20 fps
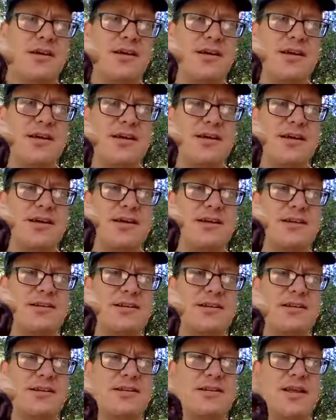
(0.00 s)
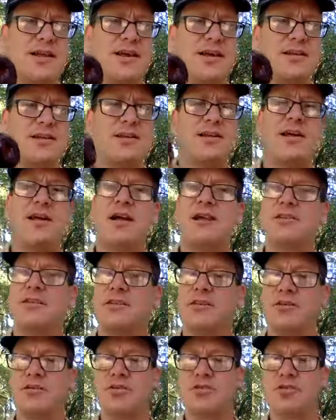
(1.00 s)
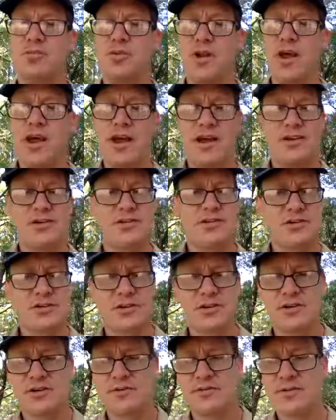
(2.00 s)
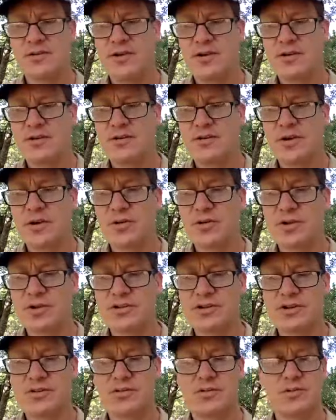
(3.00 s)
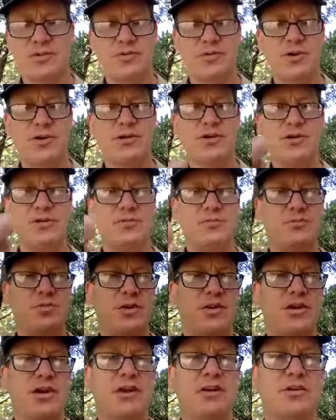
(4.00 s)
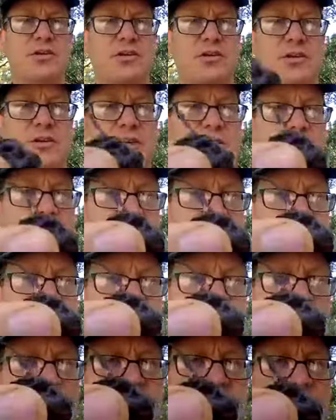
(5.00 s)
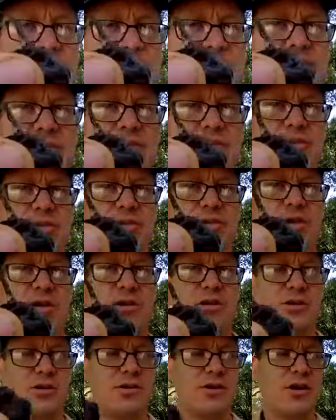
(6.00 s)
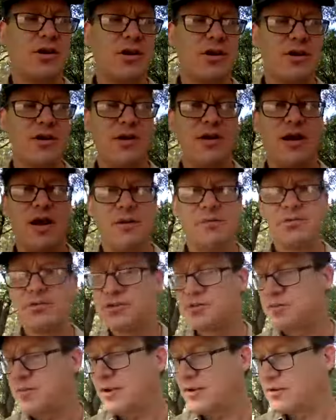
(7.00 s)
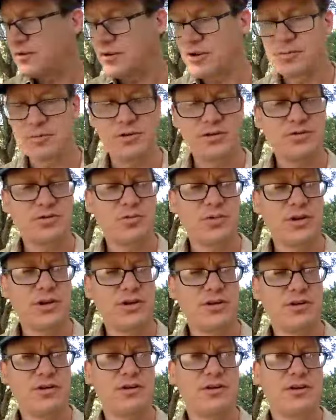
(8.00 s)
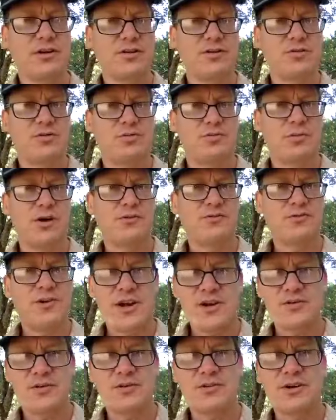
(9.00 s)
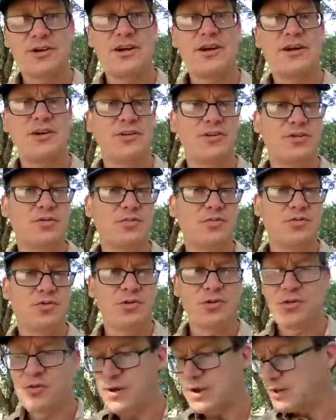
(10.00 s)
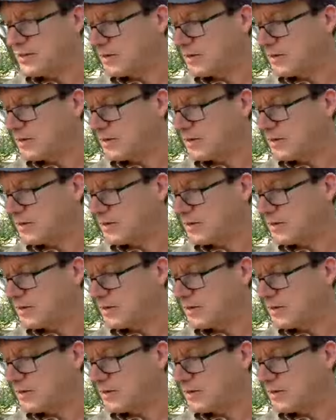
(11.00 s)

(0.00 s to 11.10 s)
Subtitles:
And that has a little splash of gold in this one as well. This particular variety is a little darker. I'm suspecting a little bit sweeter. And this is my favorite right here just for the way it